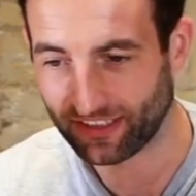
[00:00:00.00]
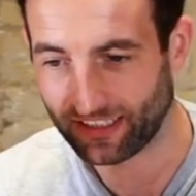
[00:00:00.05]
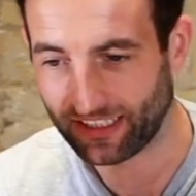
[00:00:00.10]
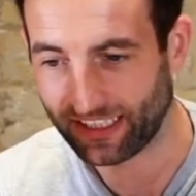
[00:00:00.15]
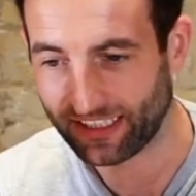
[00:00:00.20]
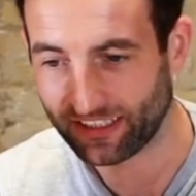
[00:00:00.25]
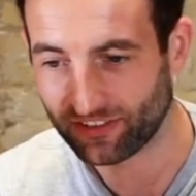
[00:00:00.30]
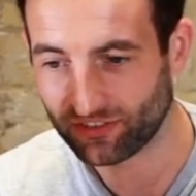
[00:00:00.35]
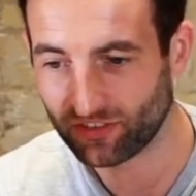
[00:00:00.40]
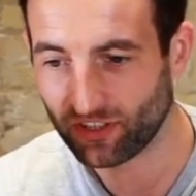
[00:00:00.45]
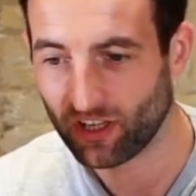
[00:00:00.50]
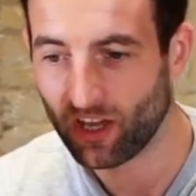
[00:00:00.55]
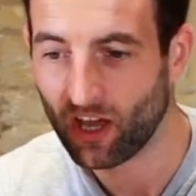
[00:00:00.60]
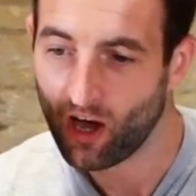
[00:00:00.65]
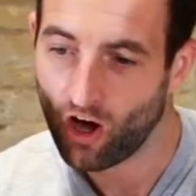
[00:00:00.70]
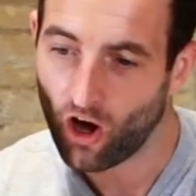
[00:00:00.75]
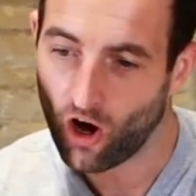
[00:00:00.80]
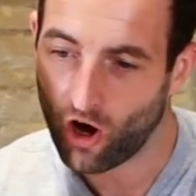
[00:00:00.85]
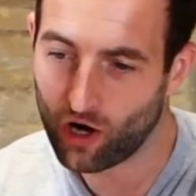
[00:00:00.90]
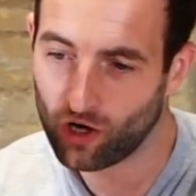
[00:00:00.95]
at least
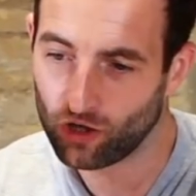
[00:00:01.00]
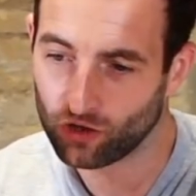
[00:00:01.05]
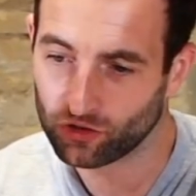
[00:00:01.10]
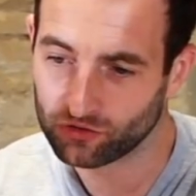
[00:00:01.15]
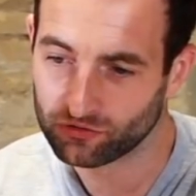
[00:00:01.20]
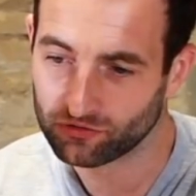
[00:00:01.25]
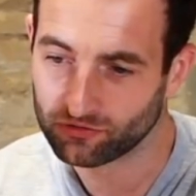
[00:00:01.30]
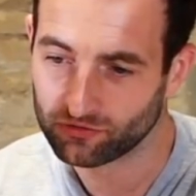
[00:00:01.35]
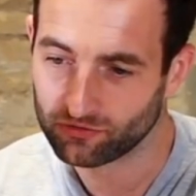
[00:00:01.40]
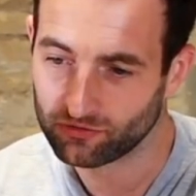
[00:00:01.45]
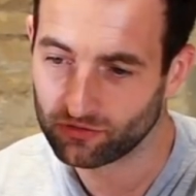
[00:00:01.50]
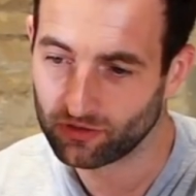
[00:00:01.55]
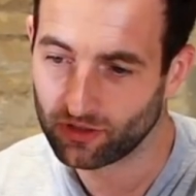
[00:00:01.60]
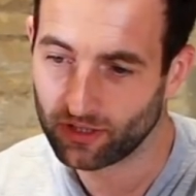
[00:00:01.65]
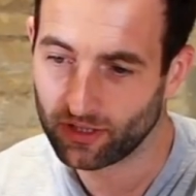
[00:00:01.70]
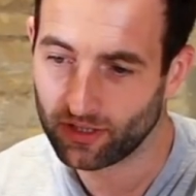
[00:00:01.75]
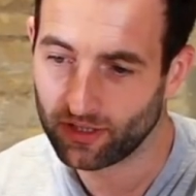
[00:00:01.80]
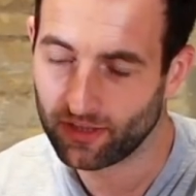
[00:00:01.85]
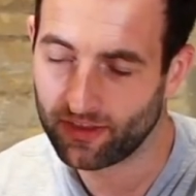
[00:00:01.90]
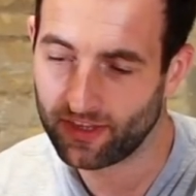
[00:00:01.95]
on
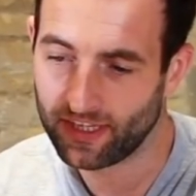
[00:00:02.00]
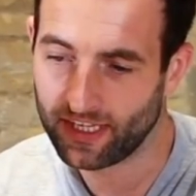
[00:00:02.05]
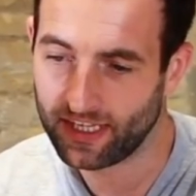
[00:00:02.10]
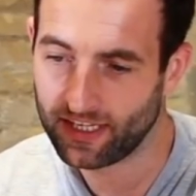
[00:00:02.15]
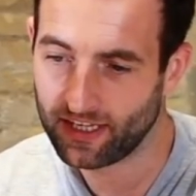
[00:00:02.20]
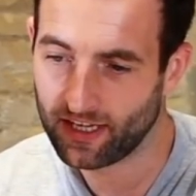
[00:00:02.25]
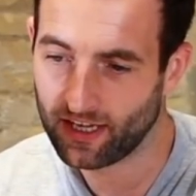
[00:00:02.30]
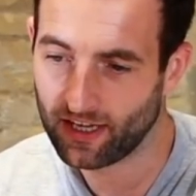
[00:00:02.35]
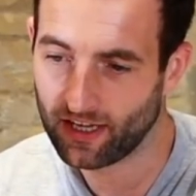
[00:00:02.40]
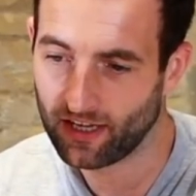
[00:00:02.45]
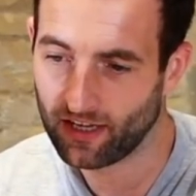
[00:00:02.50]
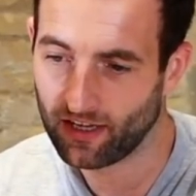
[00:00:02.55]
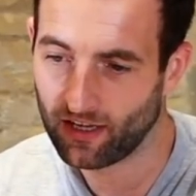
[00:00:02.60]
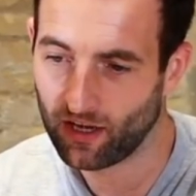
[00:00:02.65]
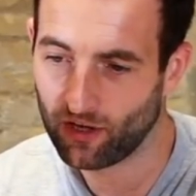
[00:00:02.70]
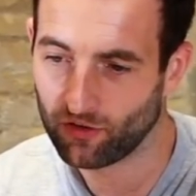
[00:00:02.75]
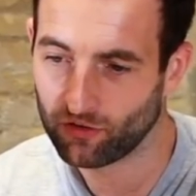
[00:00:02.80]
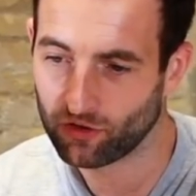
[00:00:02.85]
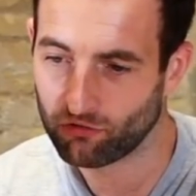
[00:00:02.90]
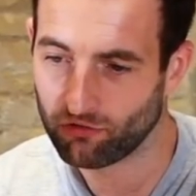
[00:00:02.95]

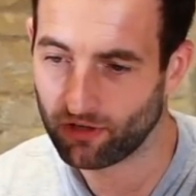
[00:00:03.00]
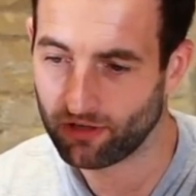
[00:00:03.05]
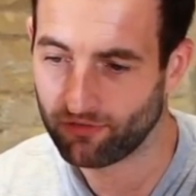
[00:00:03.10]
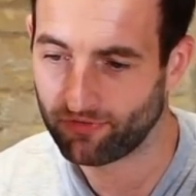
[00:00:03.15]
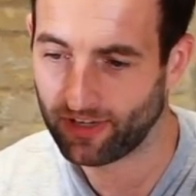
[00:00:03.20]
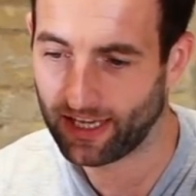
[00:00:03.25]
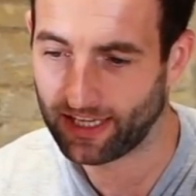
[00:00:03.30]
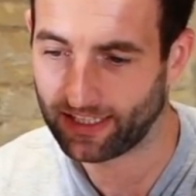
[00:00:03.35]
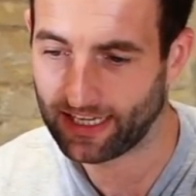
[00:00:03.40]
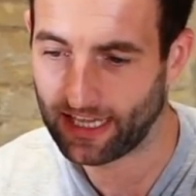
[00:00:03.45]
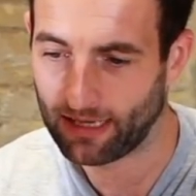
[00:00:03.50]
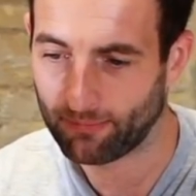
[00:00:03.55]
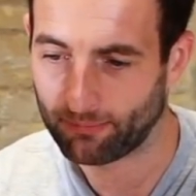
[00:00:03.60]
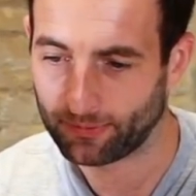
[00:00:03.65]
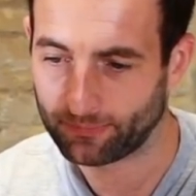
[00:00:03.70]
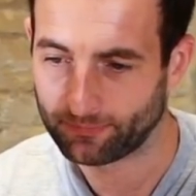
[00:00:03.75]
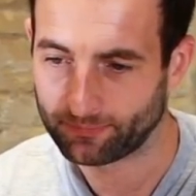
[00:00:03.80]
the green flag lap.